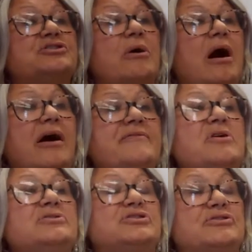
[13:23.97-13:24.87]
So of
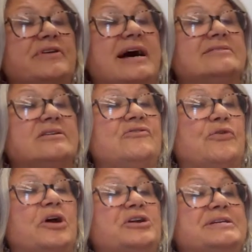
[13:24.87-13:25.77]
those
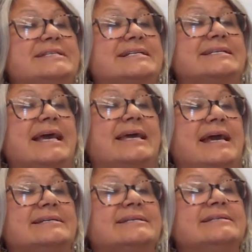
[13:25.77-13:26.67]
2,468
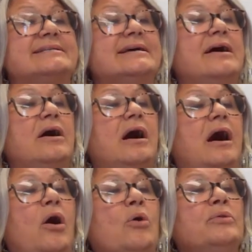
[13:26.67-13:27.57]
cases,
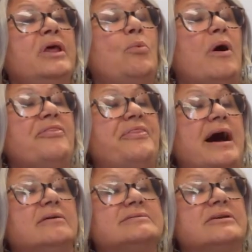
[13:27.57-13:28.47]
only
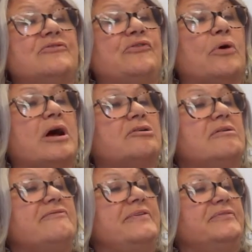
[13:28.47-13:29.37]

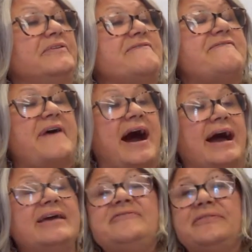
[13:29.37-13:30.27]

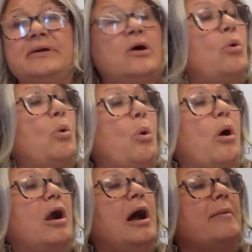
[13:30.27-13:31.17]
1,455,
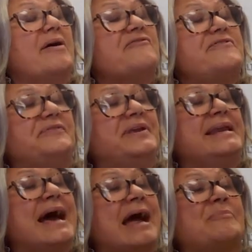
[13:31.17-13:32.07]
or about
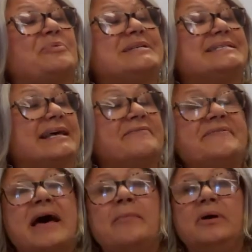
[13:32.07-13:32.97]
59%
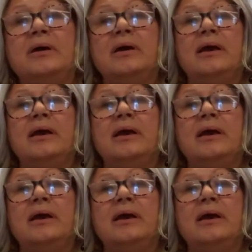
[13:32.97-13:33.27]
of them,